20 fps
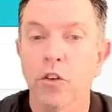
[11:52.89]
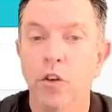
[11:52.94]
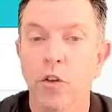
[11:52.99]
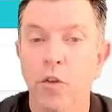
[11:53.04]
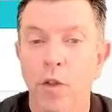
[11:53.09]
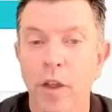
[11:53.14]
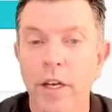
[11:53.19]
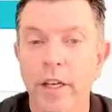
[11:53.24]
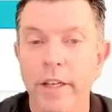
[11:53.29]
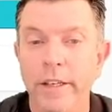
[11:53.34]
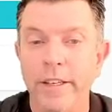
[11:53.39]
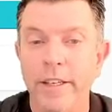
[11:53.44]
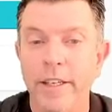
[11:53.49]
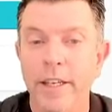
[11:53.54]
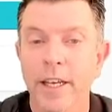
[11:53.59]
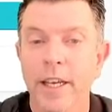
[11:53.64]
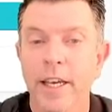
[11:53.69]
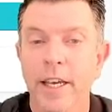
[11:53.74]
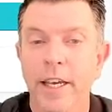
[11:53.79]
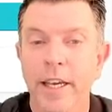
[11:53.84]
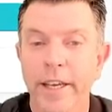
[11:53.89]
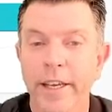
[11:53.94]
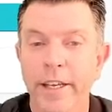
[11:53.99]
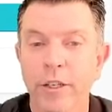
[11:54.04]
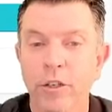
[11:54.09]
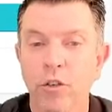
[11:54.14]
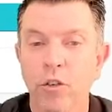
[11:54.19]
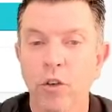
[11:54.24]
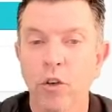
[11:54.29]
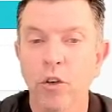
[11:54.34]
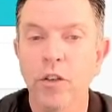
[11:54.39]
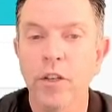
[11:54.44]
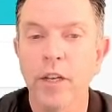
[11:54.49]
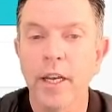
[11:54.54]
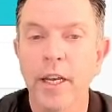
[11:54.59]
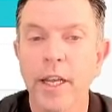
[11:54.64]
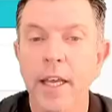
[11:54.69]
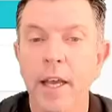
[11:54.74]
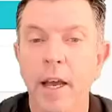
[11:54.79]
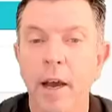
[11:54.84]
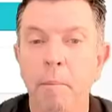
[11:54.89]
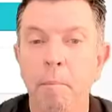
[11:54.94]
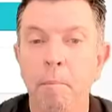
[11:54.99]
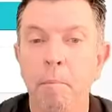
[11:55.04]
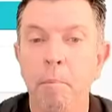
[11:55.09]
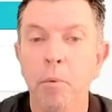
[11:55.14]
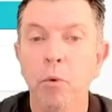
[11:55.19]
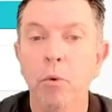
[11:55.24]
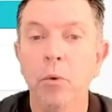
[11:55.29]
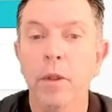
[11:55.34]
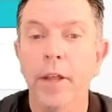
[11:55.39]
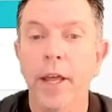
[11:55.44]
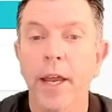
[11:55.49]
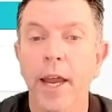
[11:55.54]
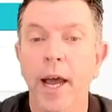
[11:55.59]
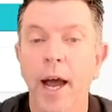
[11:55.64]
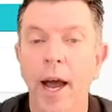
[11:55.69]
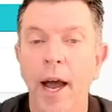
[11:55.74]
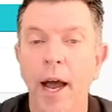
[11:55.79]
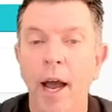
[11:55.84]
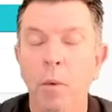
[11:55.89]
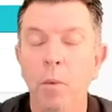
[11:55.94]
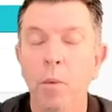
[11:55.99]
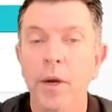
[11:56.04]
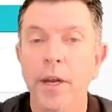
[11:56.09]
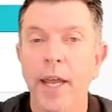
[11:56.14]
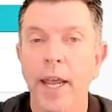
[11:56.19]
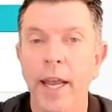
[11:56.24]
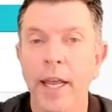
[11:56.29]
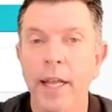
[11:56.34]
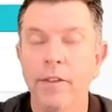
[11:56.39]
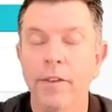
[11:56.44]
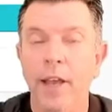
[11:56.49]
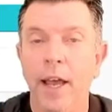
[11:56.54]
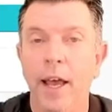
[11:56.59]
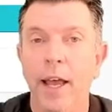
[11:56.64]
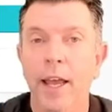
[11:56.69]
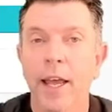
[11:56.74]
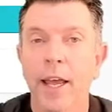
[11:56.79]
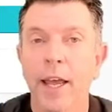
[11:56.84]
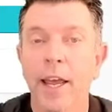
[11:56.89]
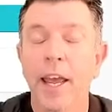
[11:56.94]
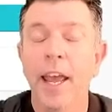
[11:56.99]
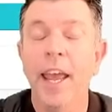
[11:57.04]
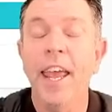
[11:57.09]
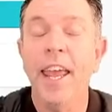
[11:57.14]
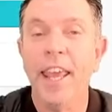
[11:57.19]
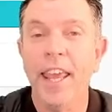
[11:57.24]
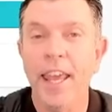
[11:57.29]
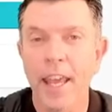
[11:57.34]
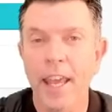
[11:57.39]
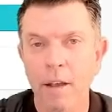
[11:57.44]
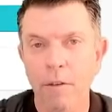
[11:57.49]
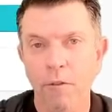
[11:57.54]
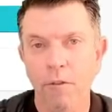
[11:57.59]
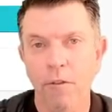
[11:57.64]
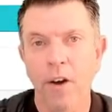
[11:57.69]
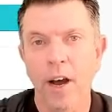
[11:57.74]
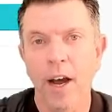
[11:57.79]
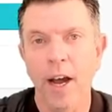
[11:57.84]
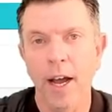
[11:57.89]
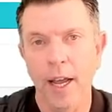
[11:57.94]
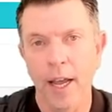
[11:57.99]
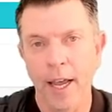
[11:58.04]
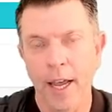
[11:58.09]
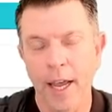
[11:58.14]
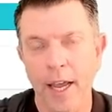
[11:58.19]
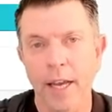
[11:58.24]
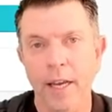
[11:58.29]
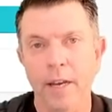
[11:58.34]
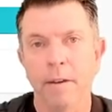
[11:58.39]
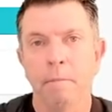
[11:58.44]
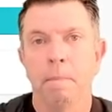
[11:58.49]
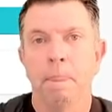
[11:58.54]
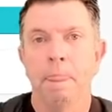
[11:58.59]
So this is certainly a pool that I would enter if I had